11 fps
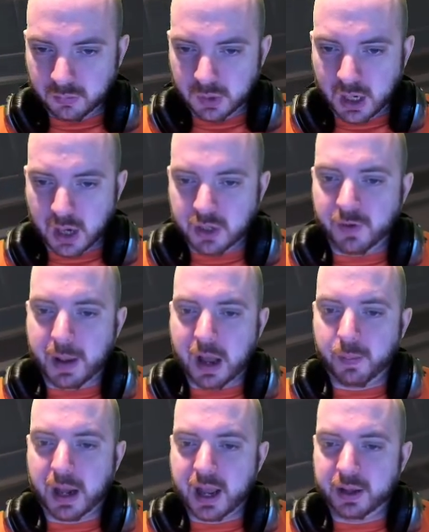How do you feel about
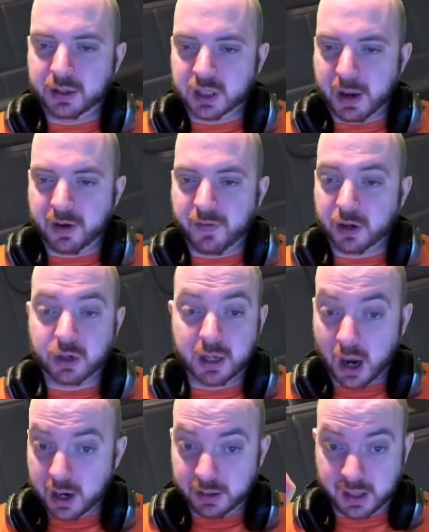player chip manufacturing?
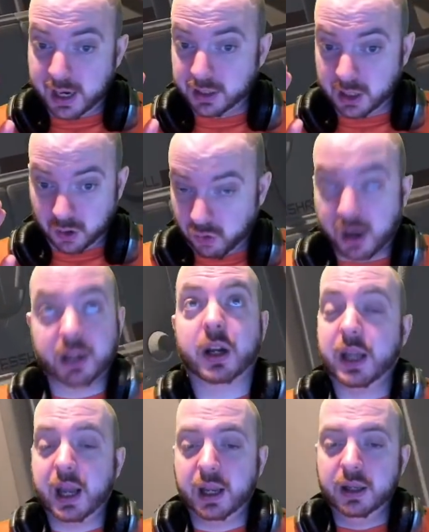I think it's a great
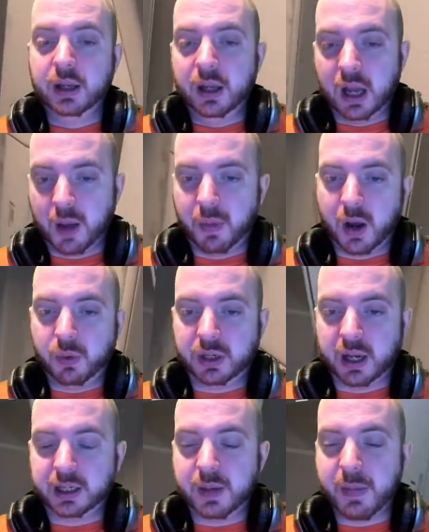idea. I would like
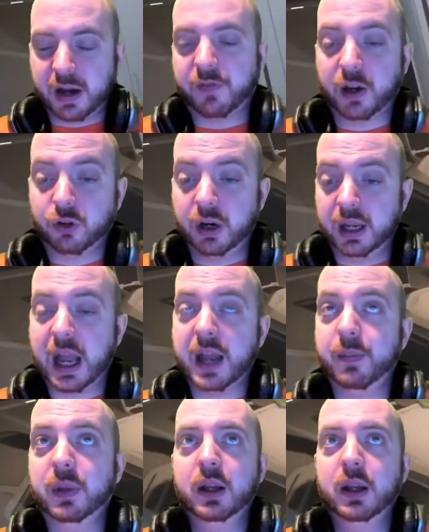to see manufacturing in game.